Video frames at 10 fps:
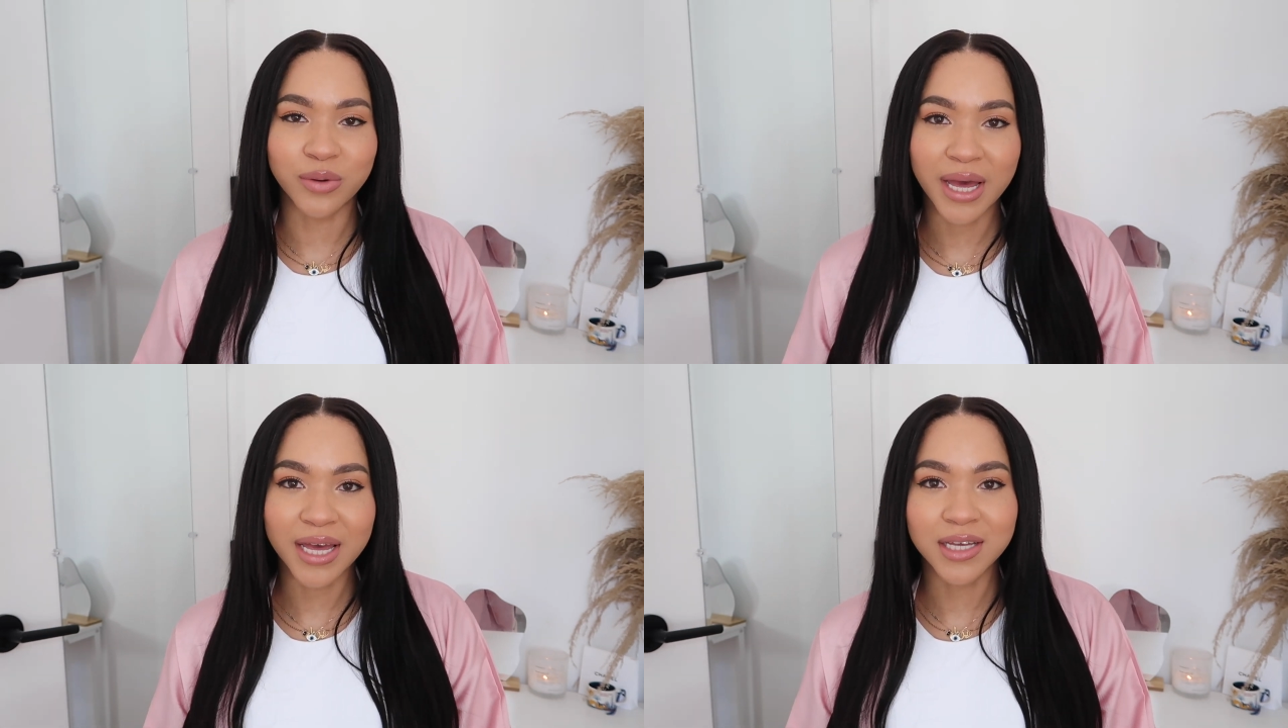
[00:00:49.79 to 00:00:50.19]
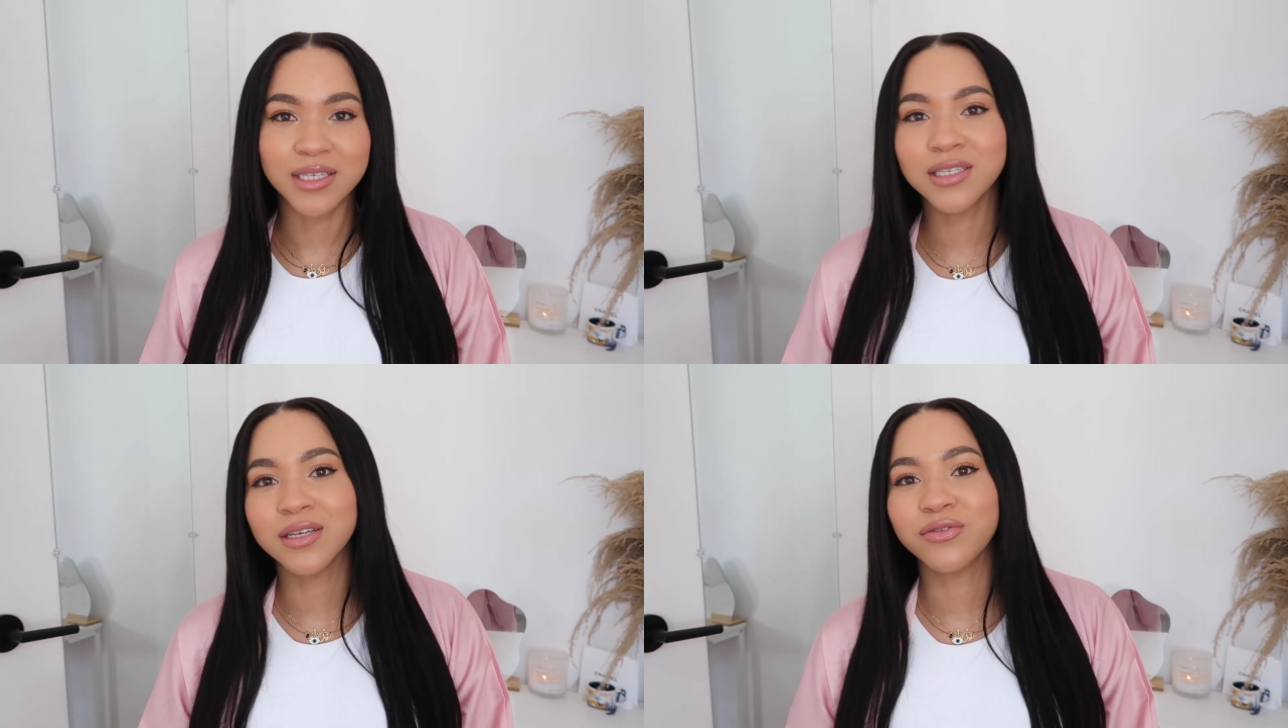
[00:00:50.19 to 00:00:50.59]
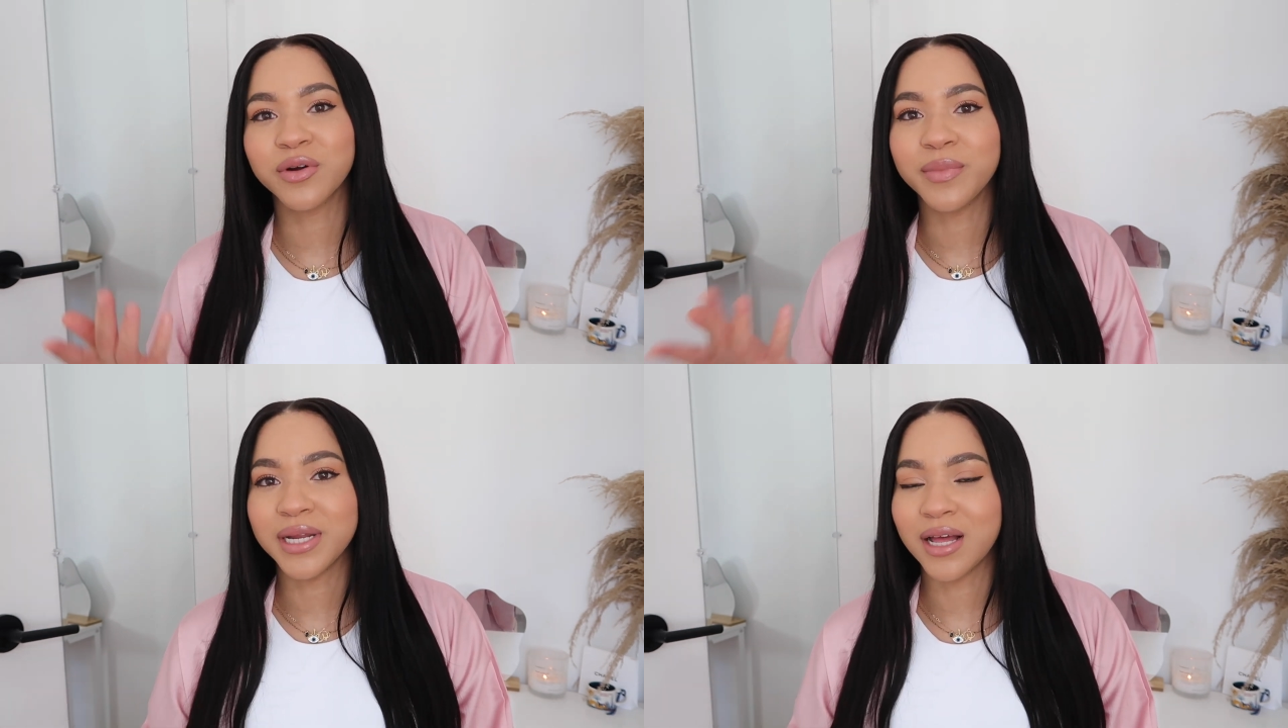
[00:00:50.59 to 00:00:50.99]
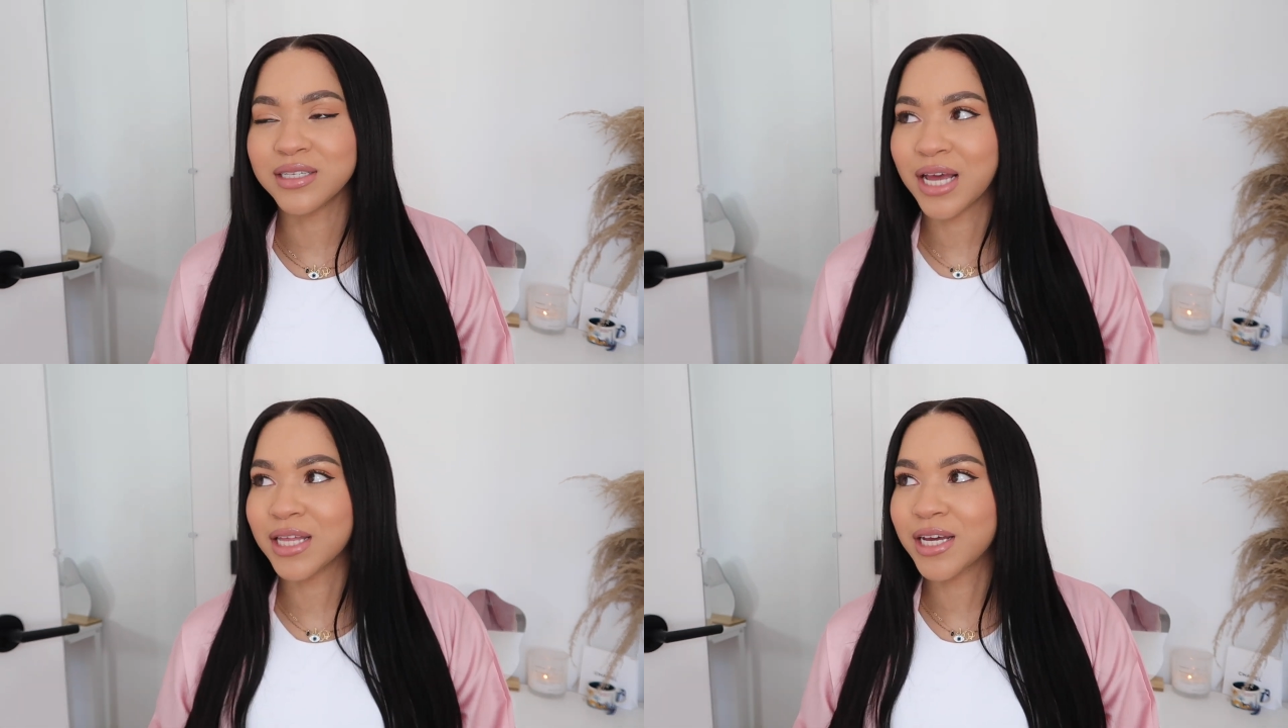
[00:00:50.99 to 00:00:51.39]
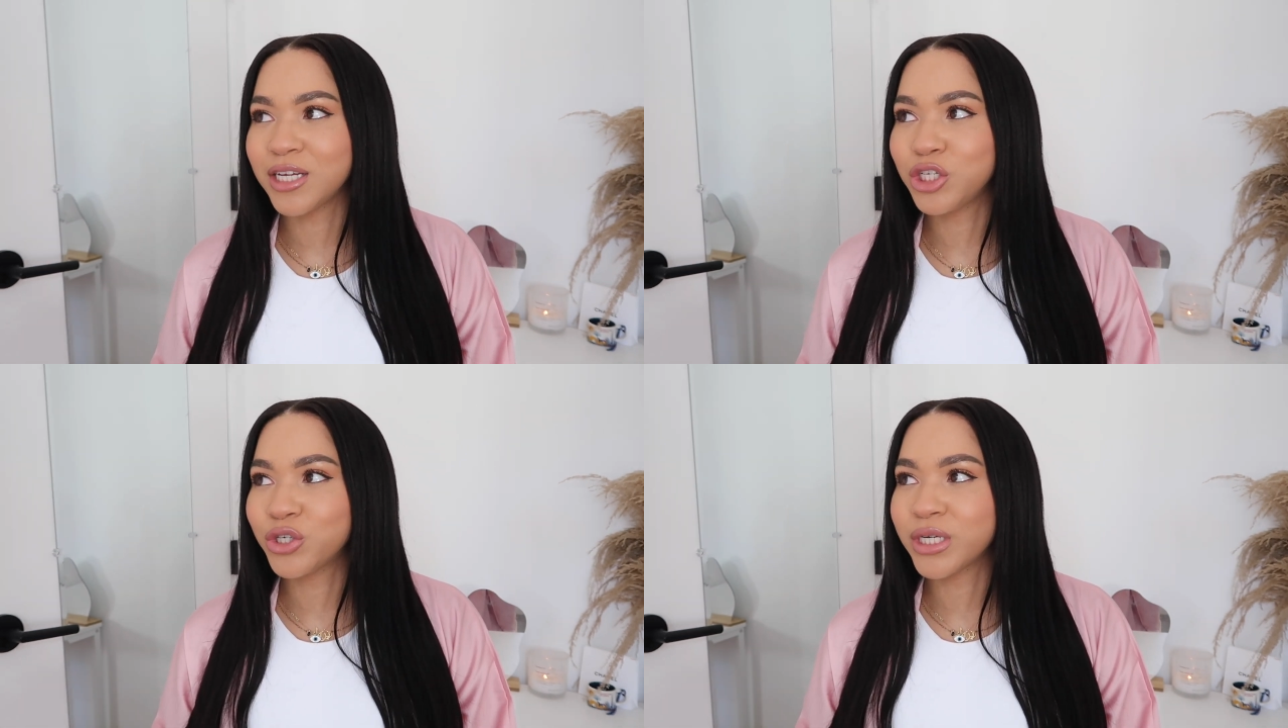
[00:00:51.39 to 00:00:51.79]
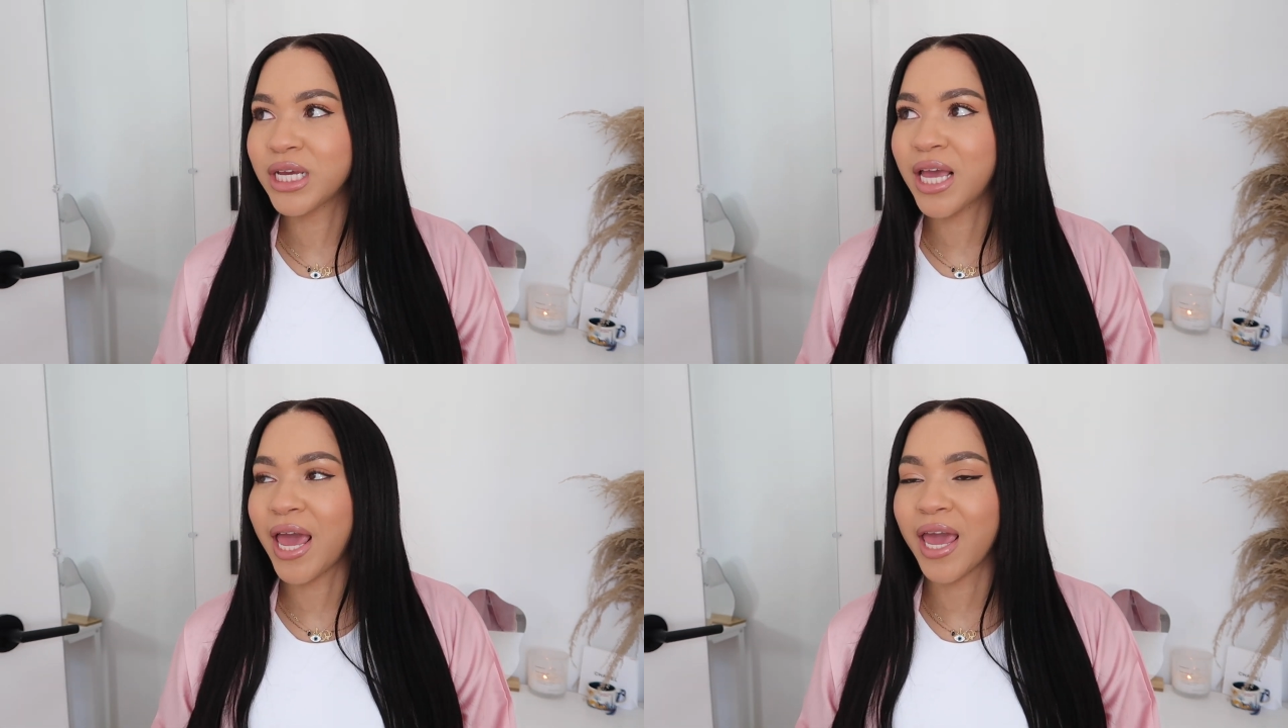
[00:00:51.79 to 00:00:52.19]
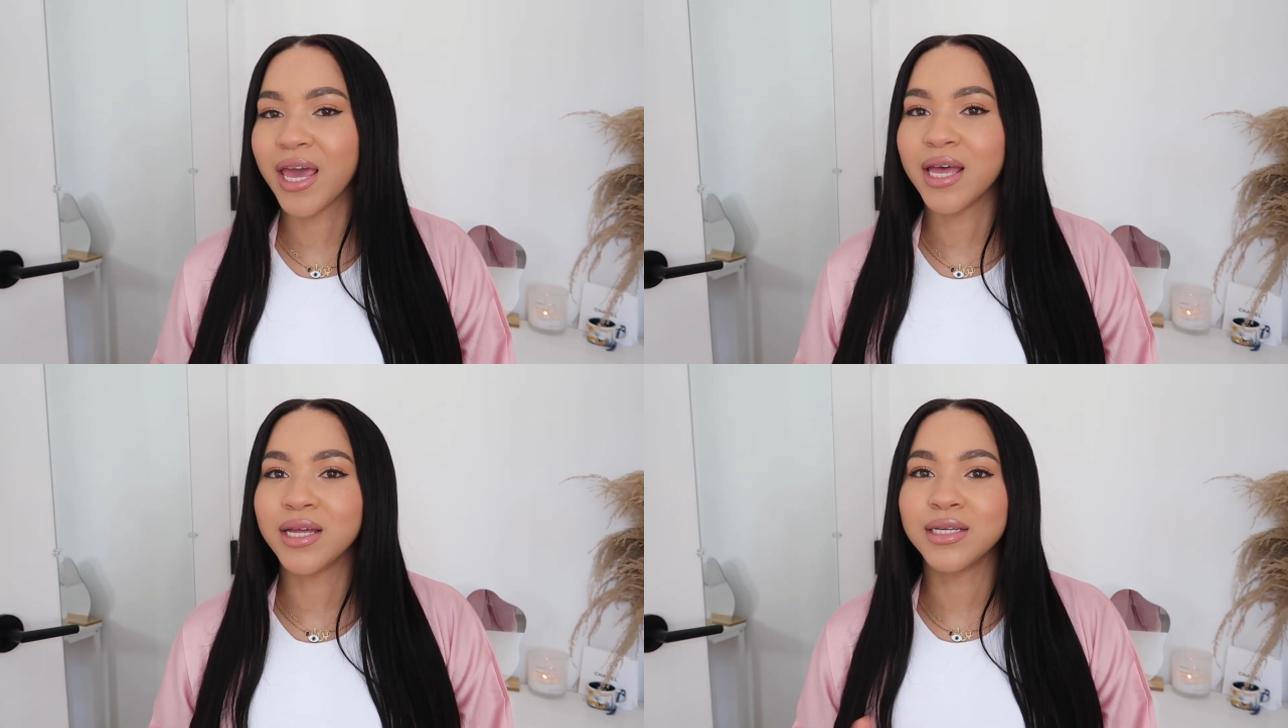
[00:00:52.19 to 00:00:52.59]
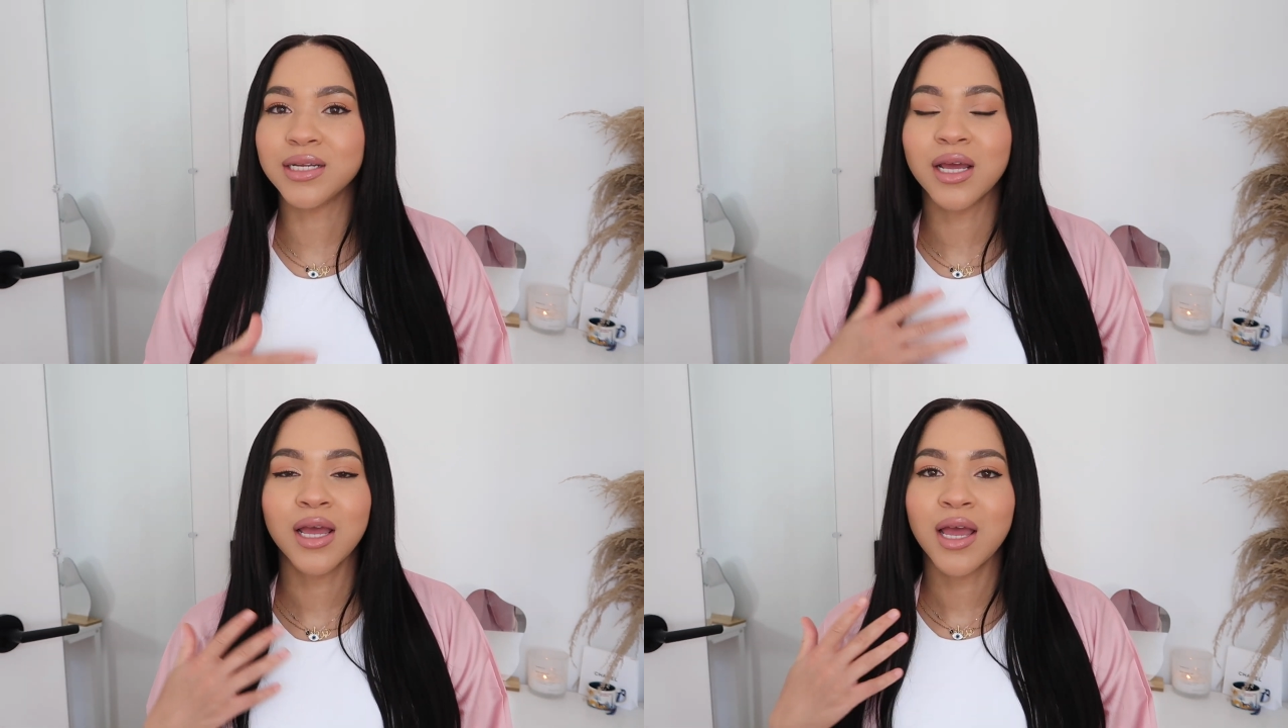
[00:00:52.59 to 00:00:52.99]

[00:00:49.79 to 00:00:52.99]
US from being outside the country, and